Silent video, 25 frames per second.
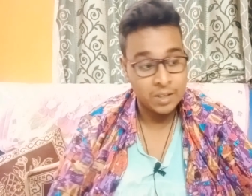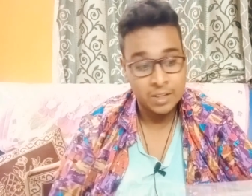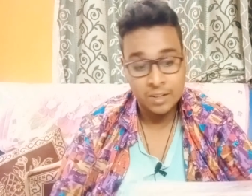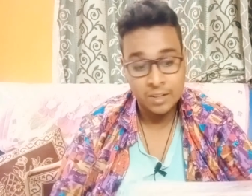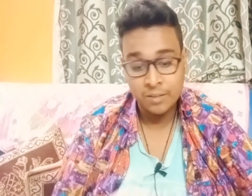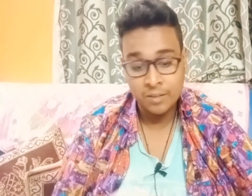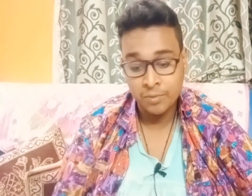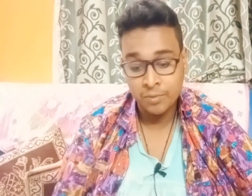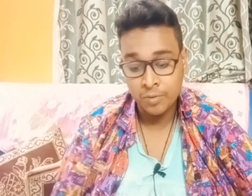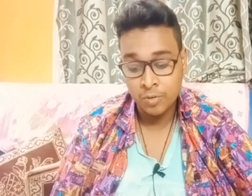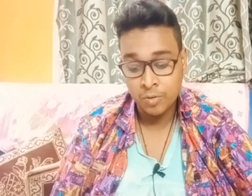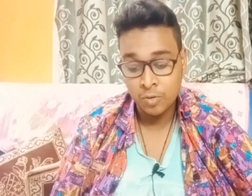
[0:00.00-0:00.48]

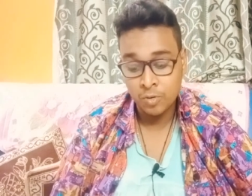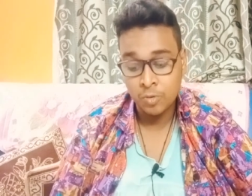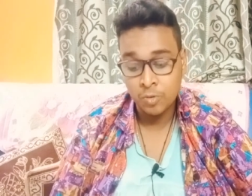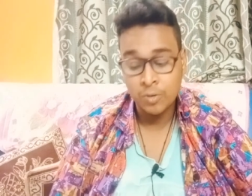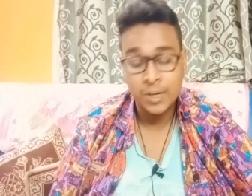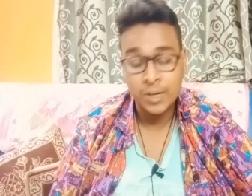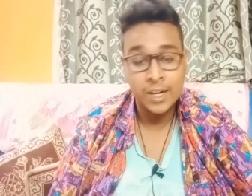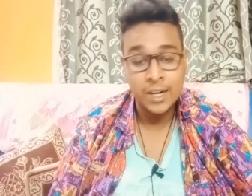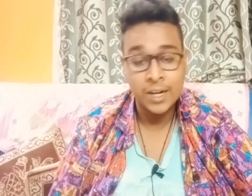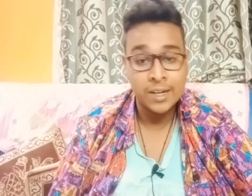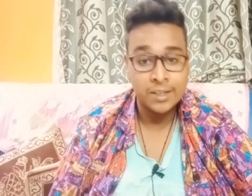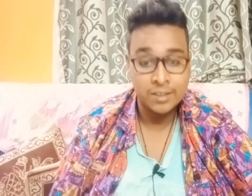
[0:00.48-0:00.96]
if you
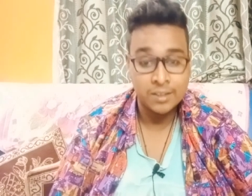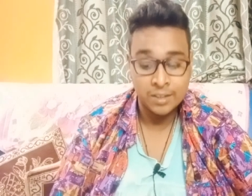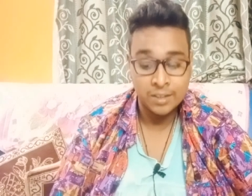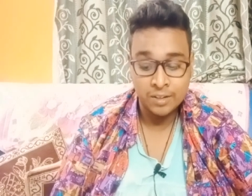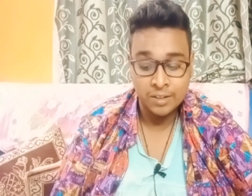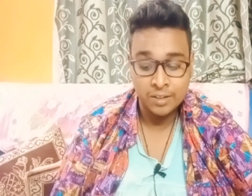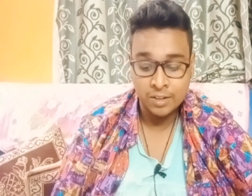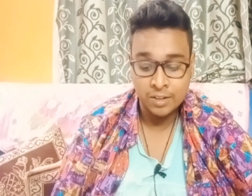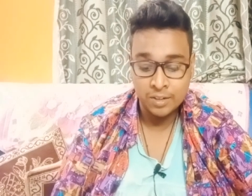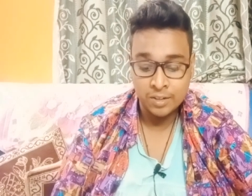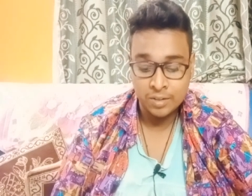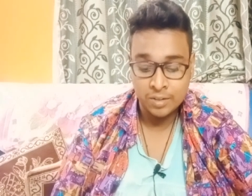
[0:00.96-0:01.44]
look at
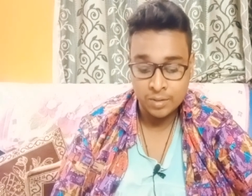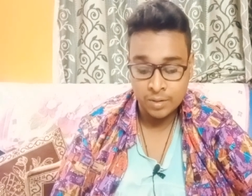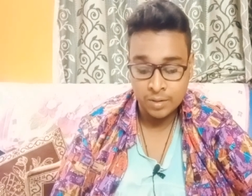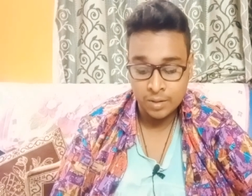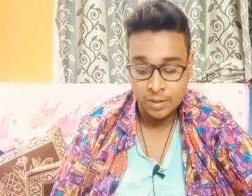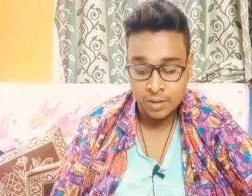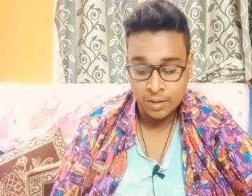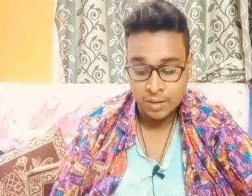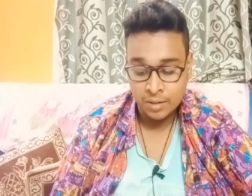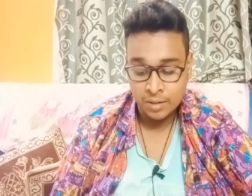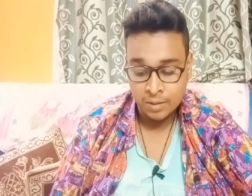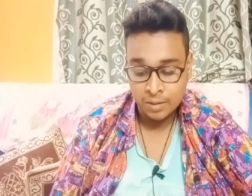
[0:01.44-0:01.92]
the
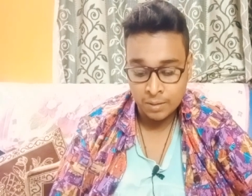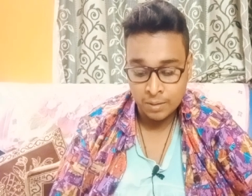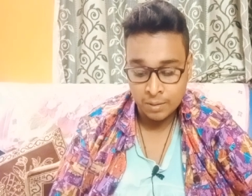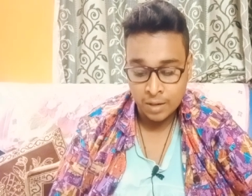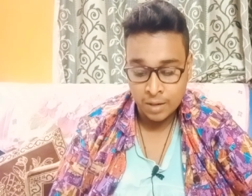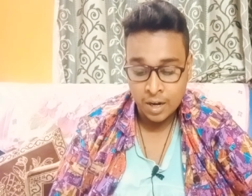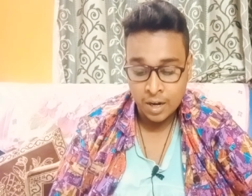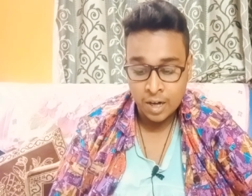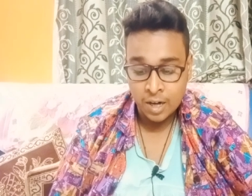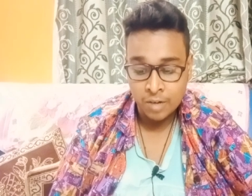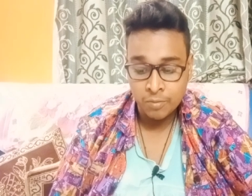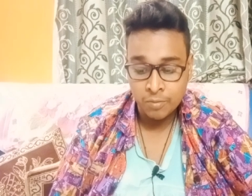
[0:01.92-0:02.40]

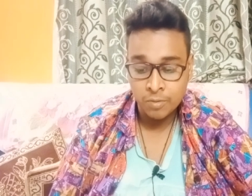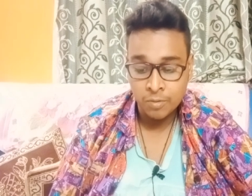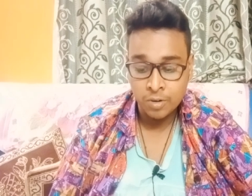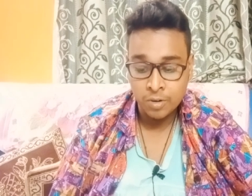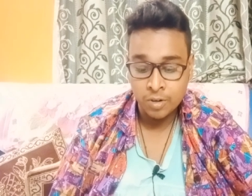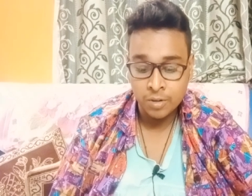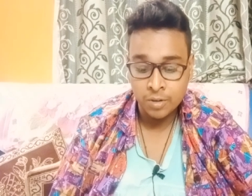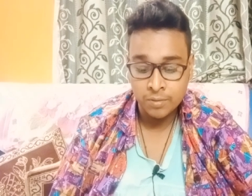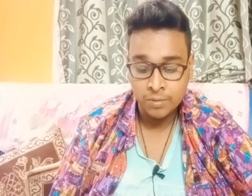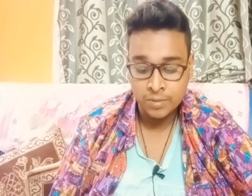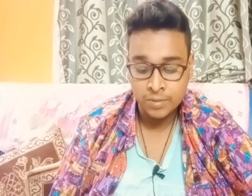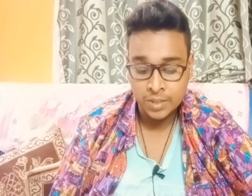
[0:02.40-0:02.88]

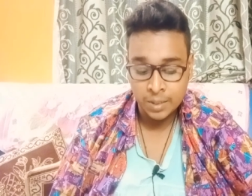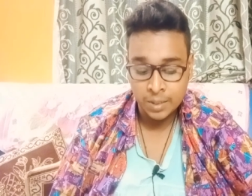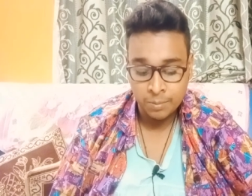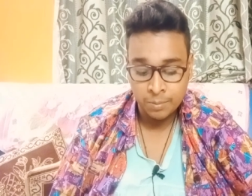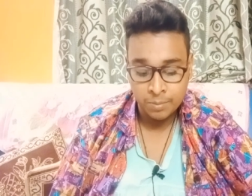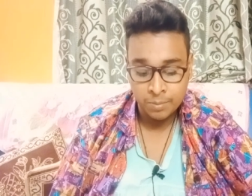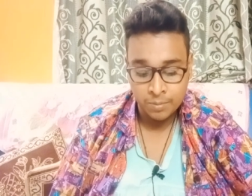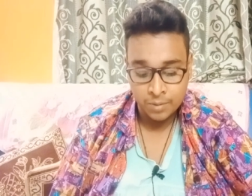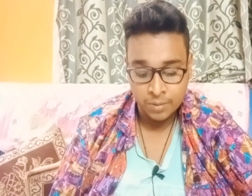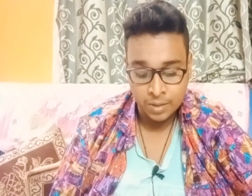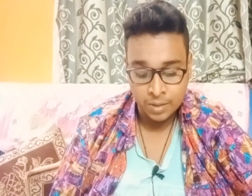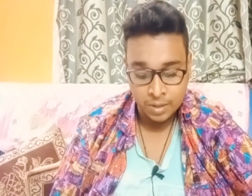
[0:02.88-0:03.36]
artwork of
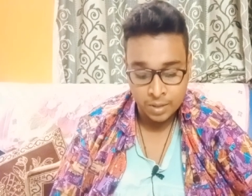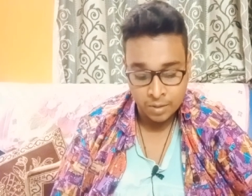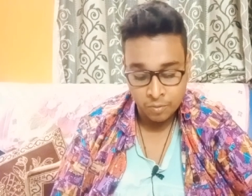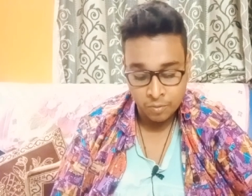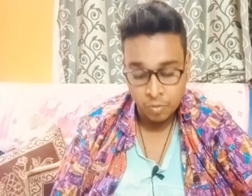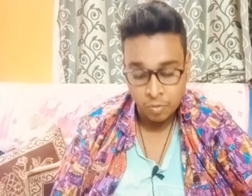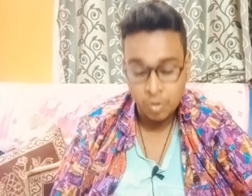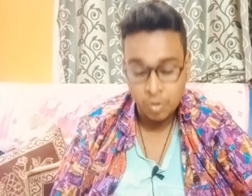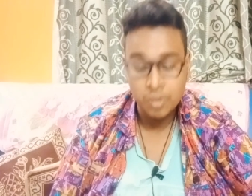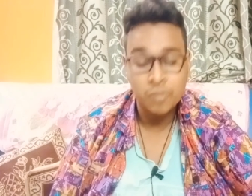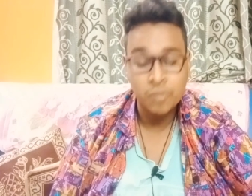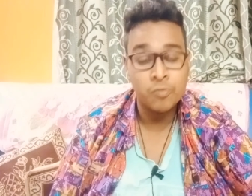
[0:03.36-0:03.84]

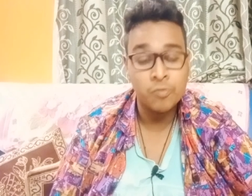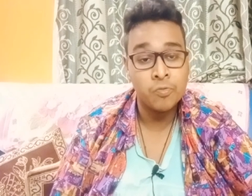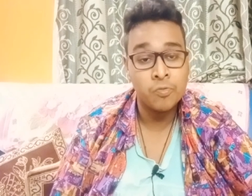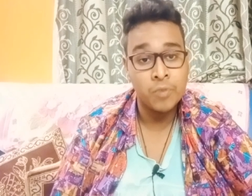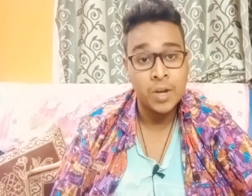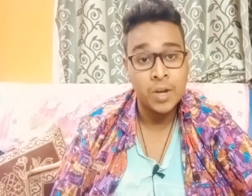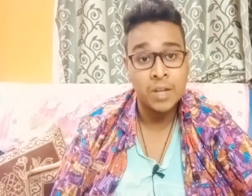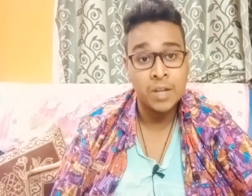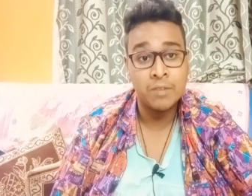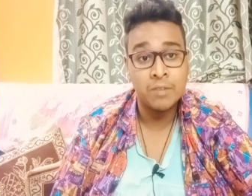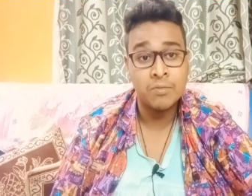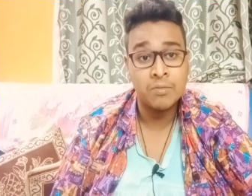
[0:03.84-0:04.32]
volume
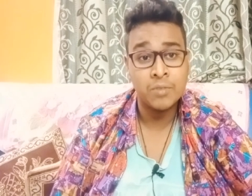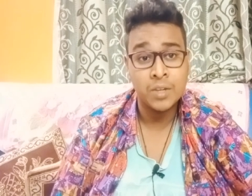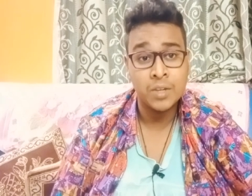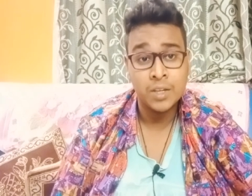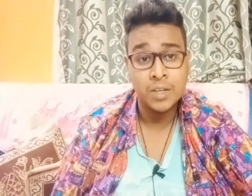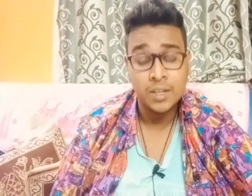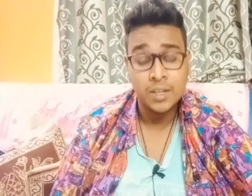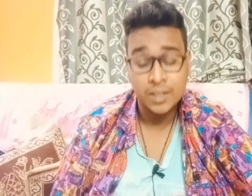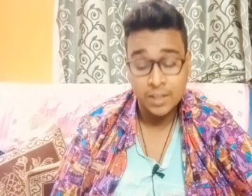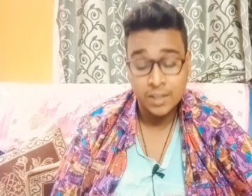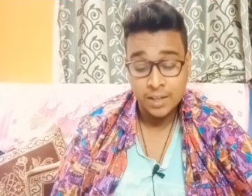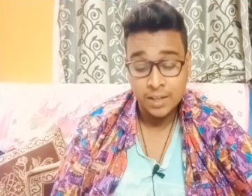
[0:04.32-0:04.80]
5,
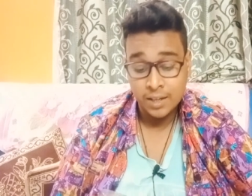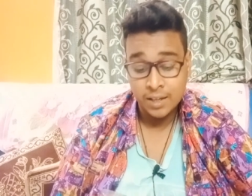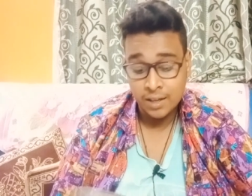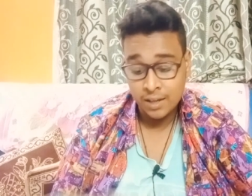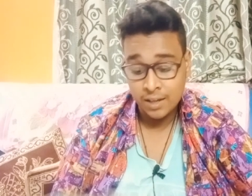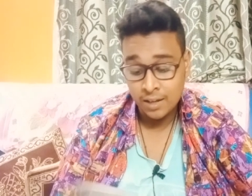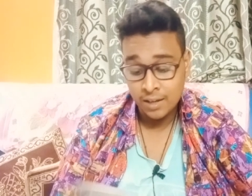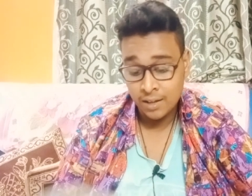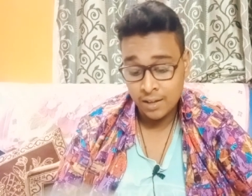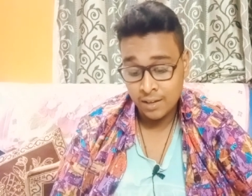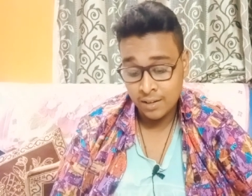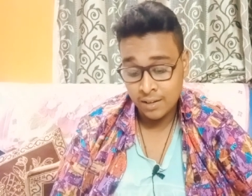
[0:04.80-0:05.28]

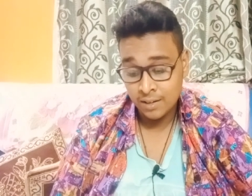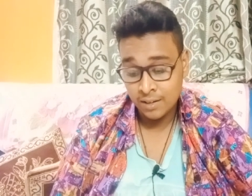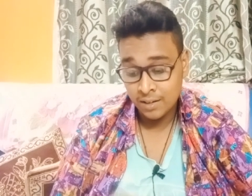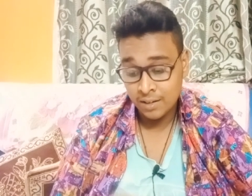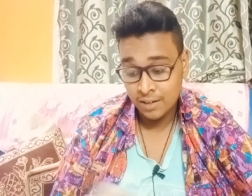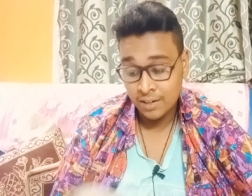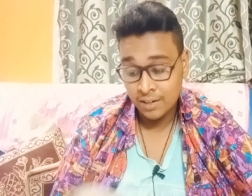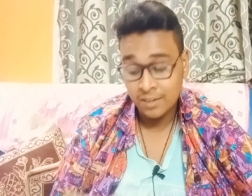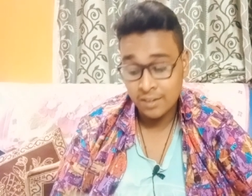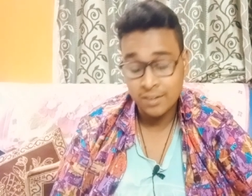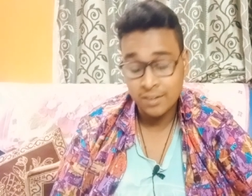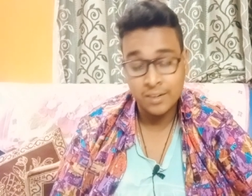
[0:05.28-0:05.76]

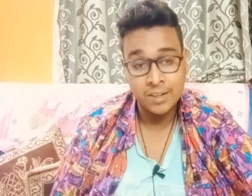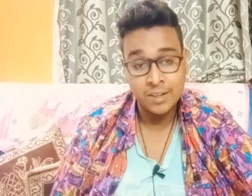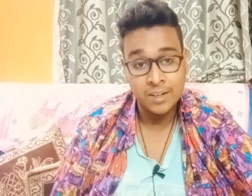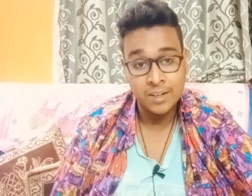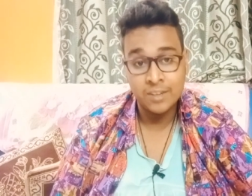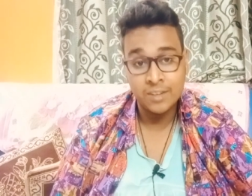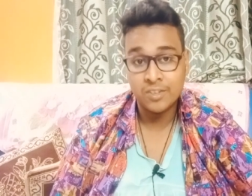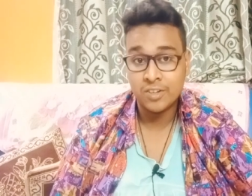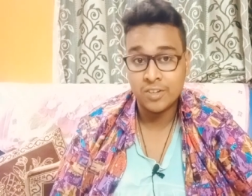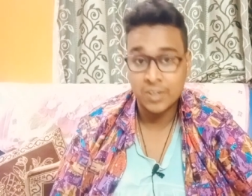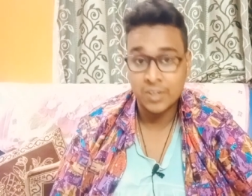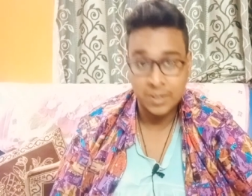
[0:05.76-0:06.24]
it's
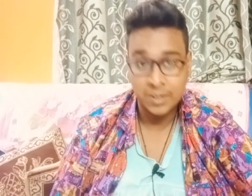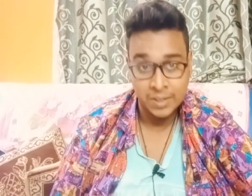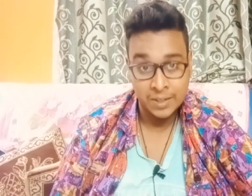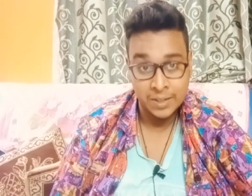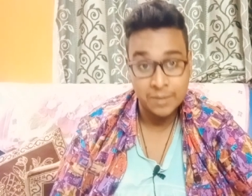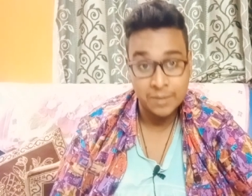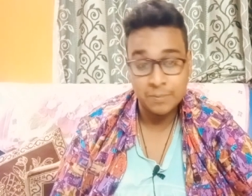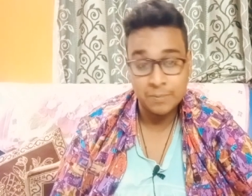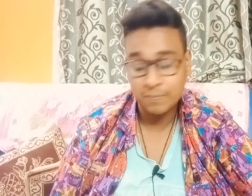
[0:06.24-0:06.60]
really stunning.